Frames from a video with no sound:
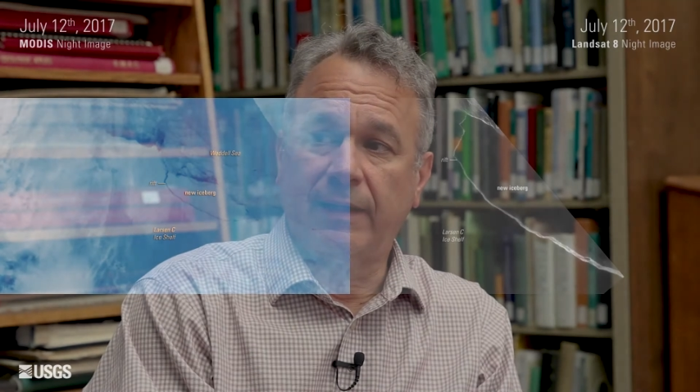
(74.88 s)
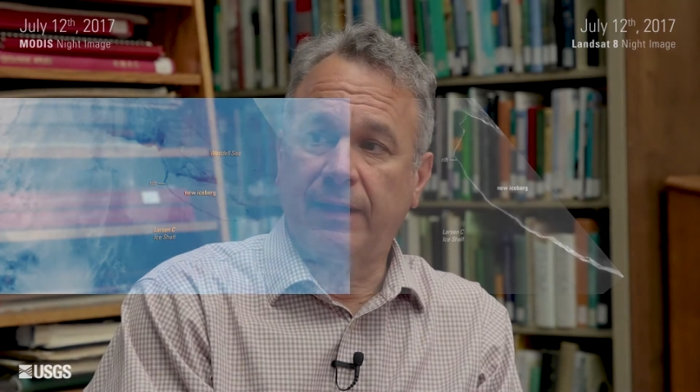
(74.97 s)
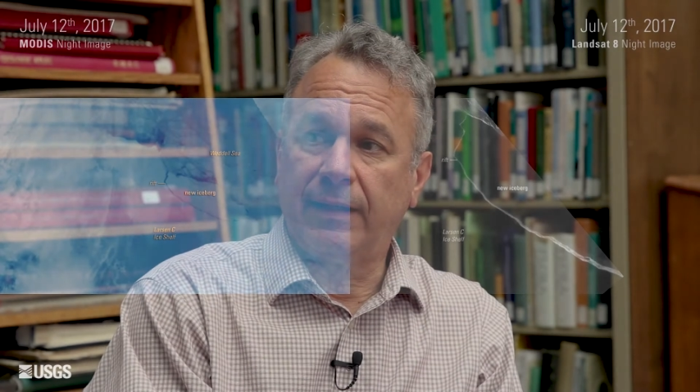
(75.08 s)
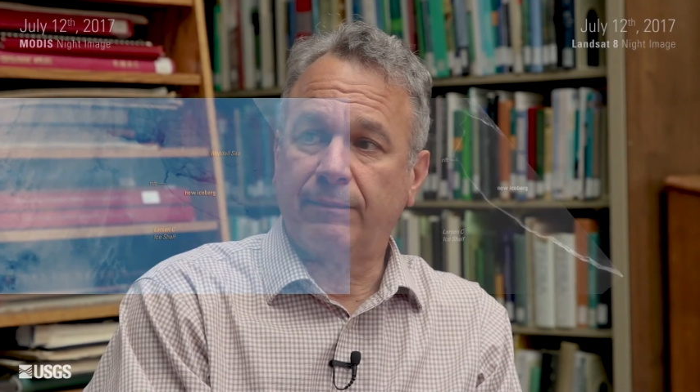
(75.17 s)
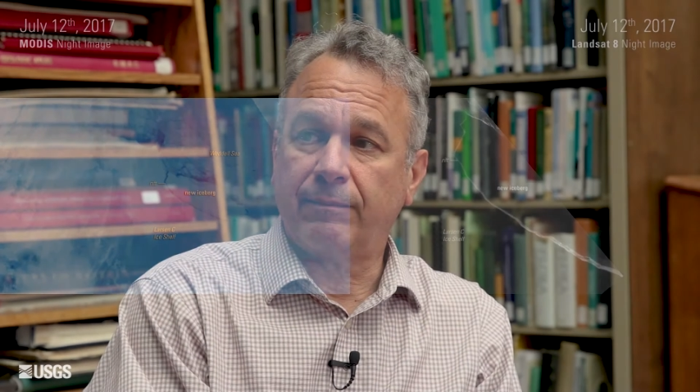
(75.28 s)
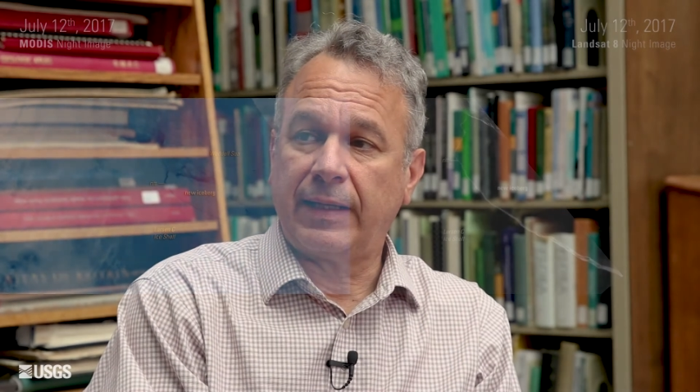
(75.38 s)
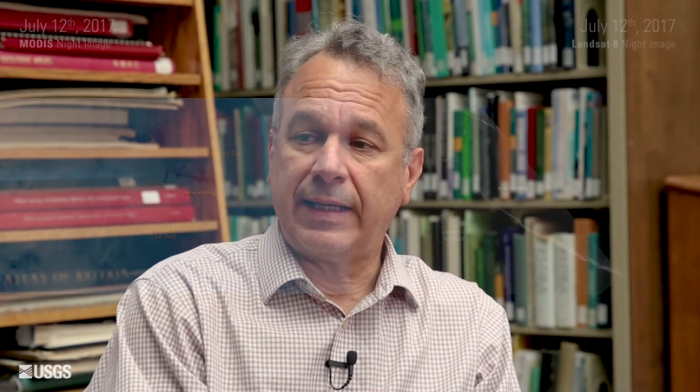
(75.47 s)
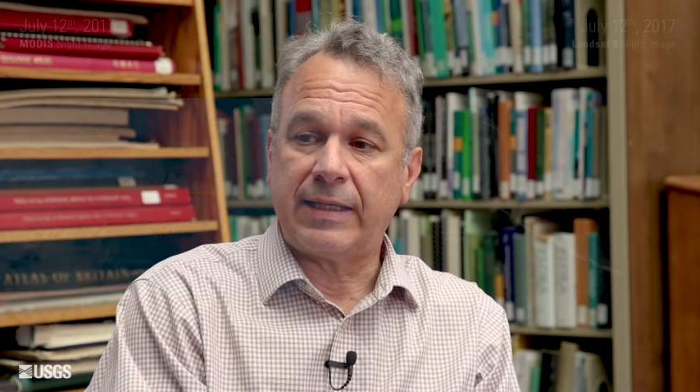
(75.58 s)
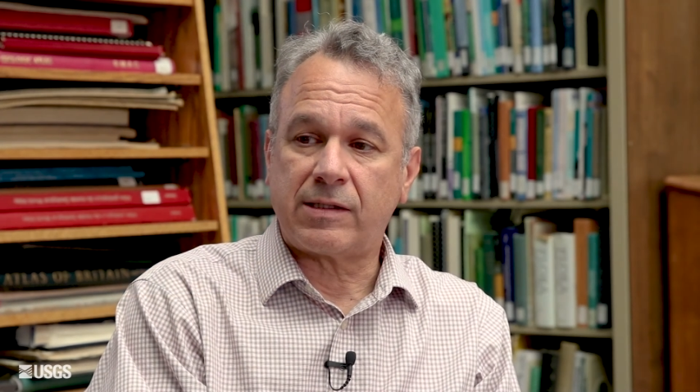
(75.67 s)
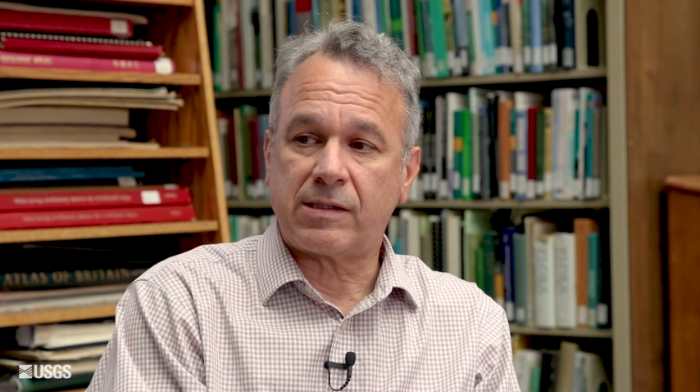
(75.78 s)
um,
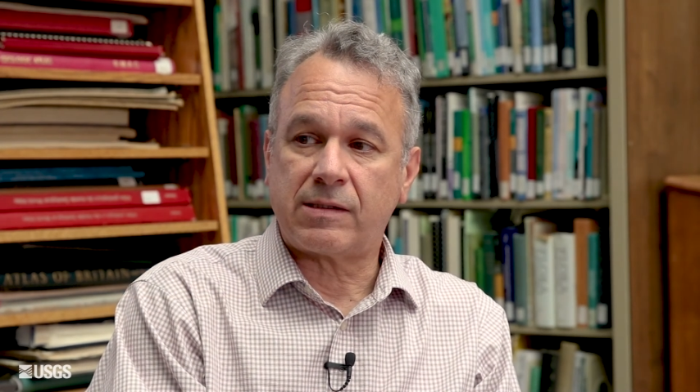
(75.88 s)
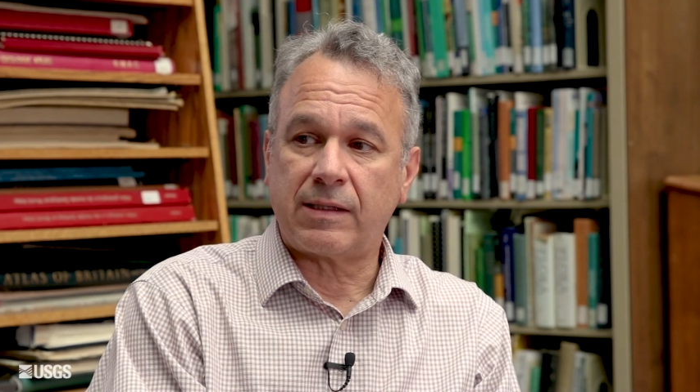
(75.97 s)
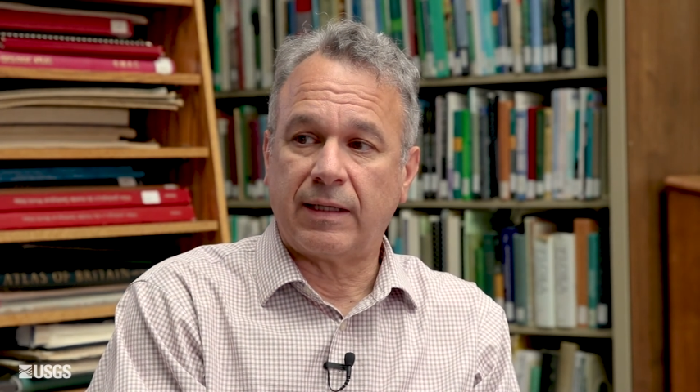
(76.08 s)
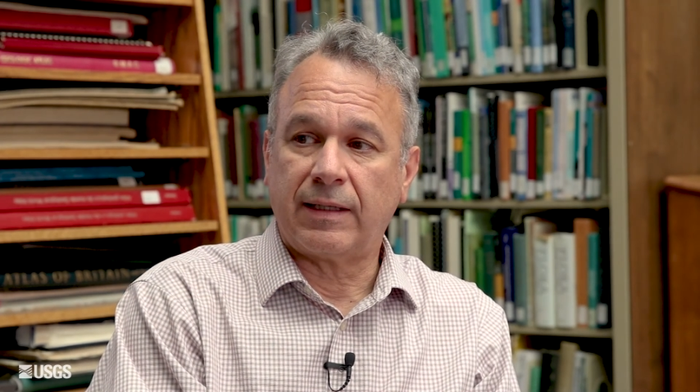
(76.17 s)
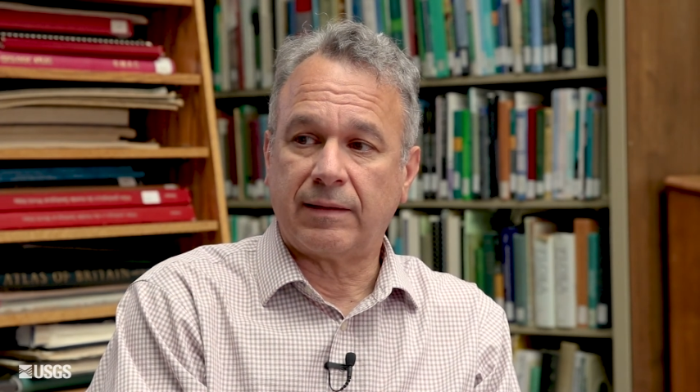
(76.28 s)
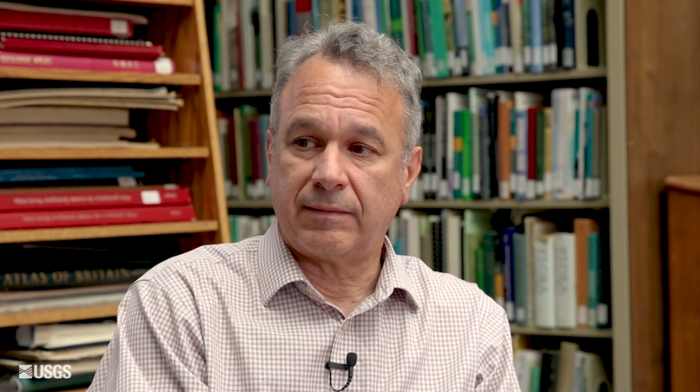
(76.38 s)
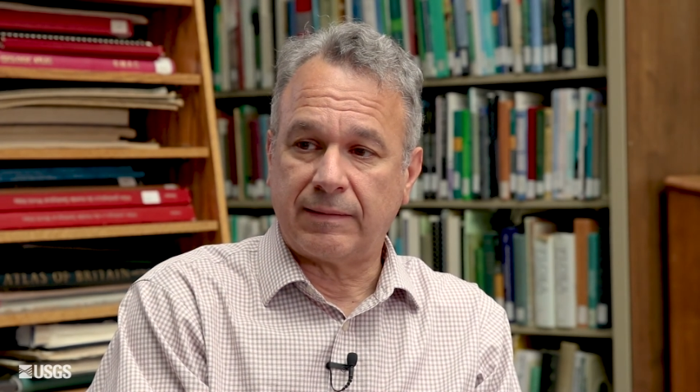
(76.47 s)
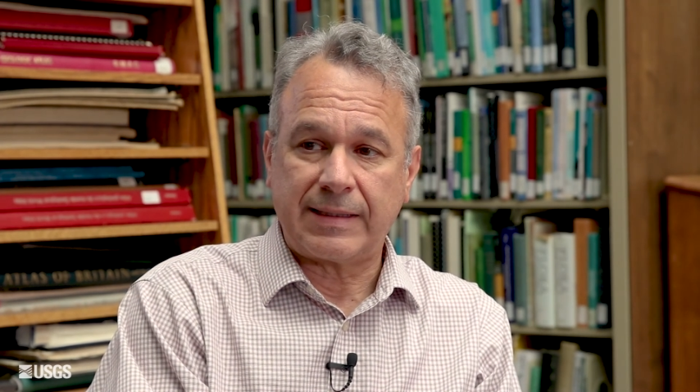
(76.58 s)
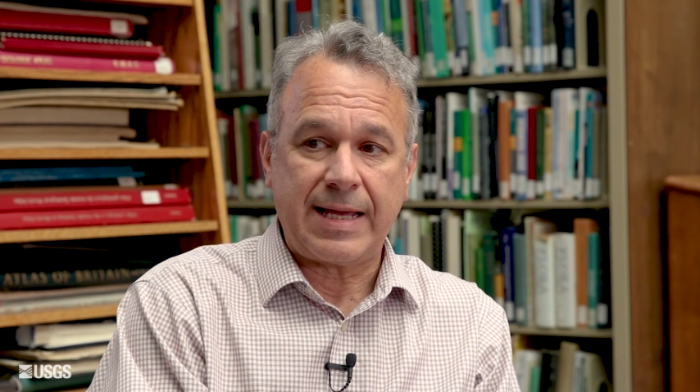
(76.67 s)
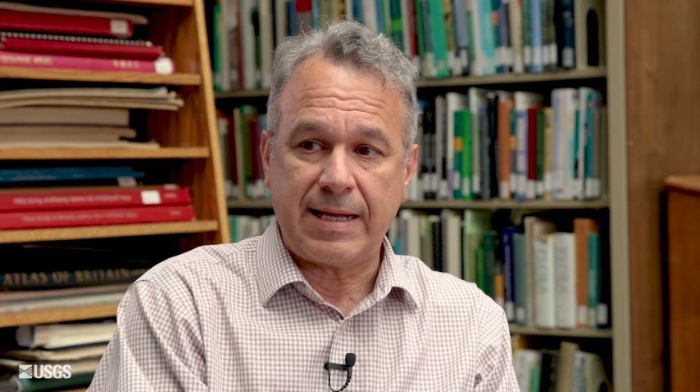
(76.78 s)
is, uh,
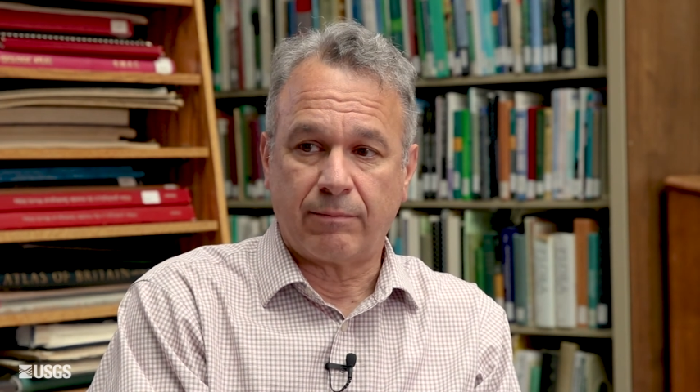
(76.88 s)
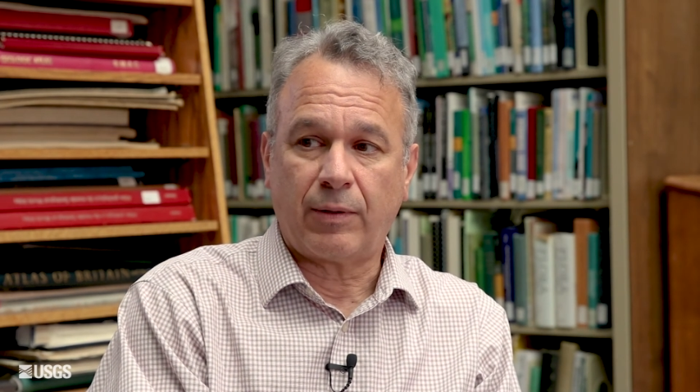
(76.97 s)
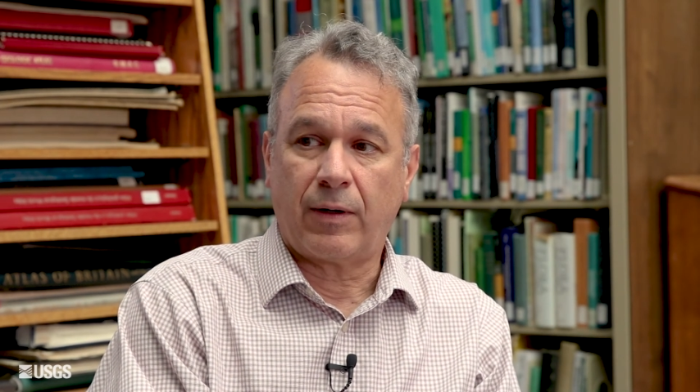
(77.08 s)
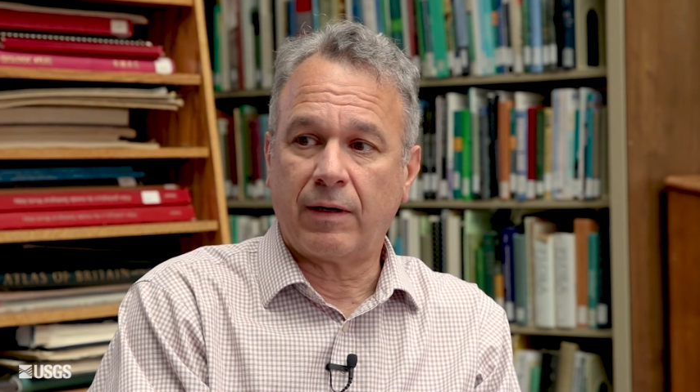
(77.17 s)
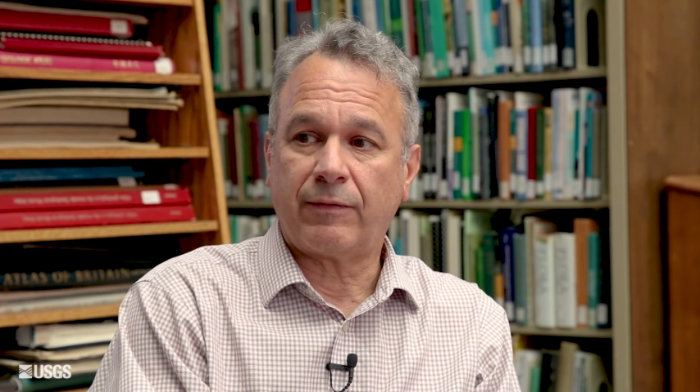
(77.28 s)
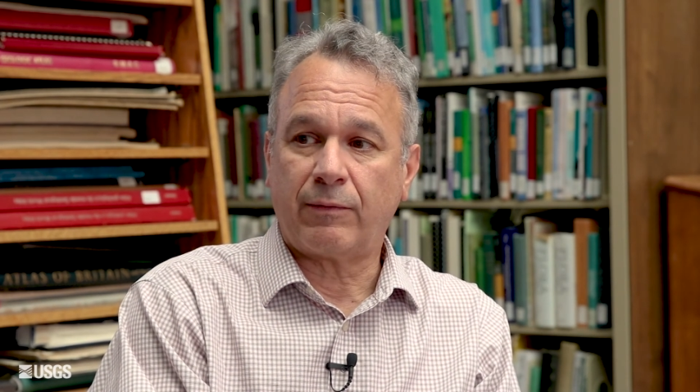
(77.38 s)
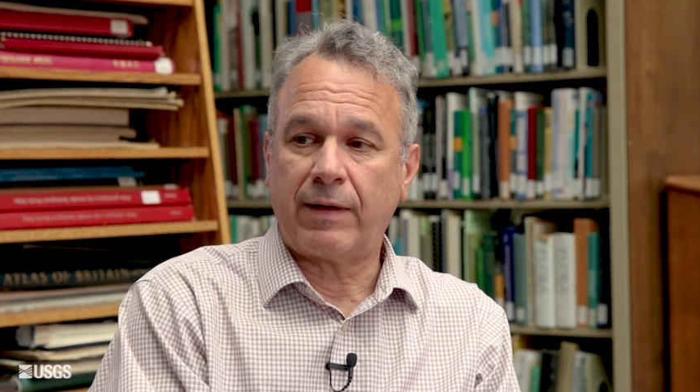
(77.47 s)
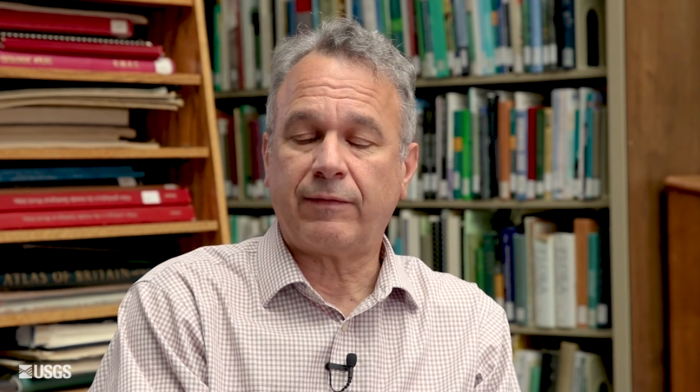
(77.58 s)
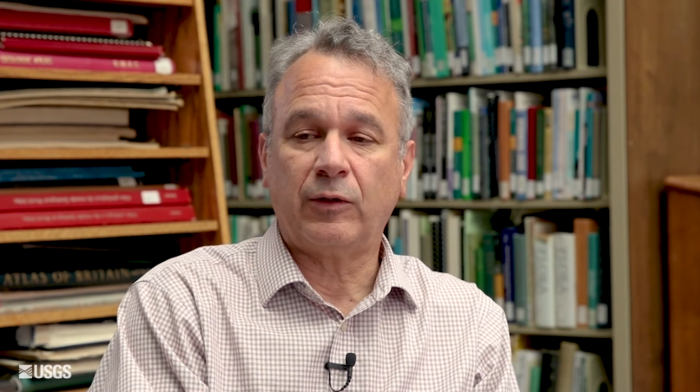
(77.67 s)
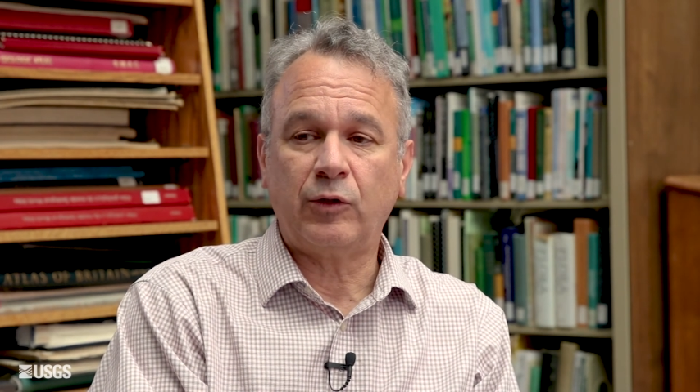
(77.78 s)
again, part of a
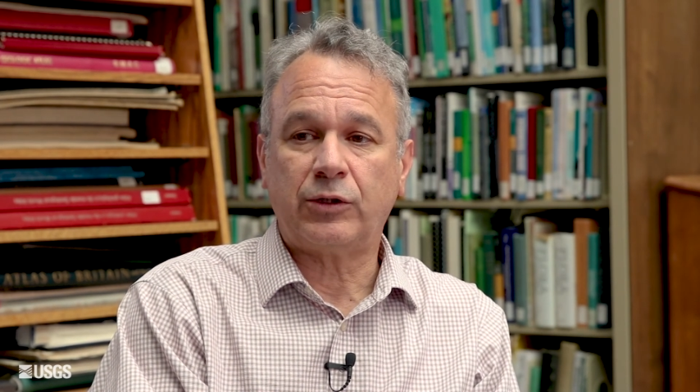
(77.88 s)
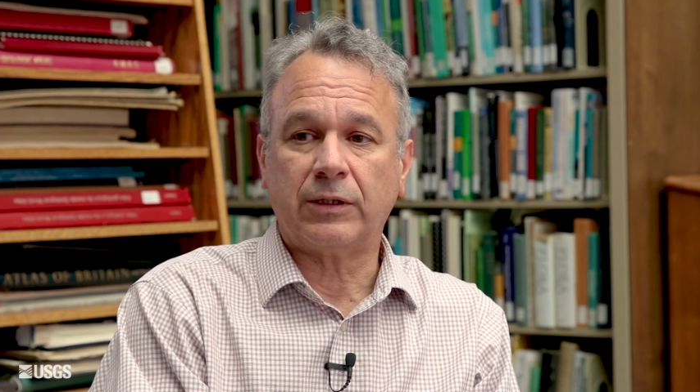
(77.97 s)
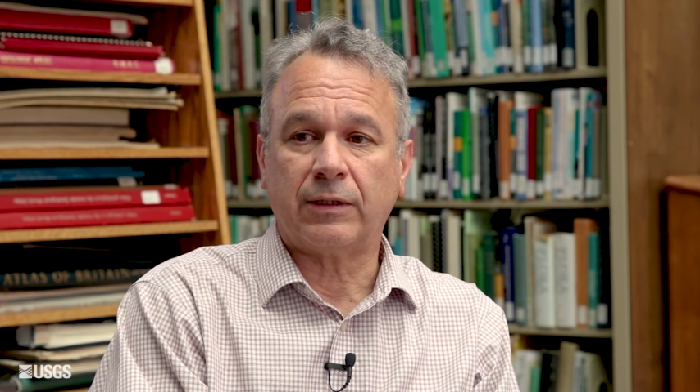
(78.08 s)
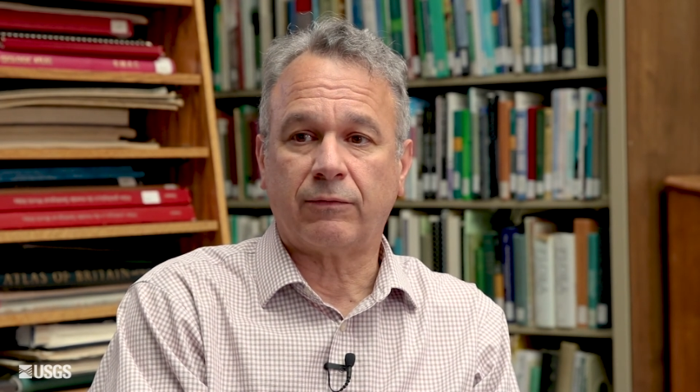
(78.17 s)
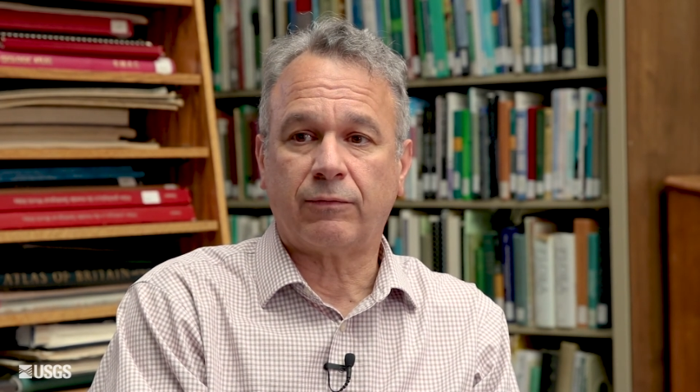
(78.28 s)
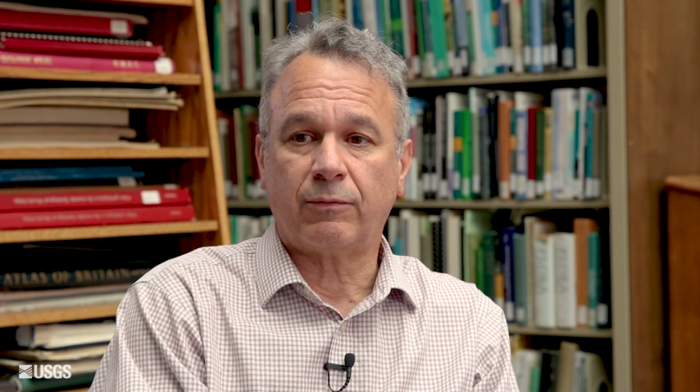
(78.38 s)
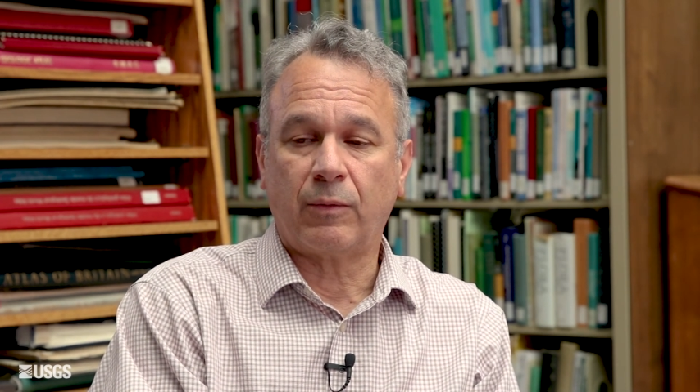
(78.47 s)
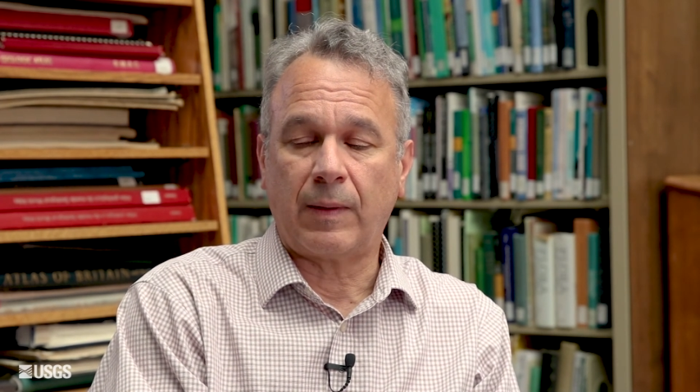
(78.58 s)
revolution of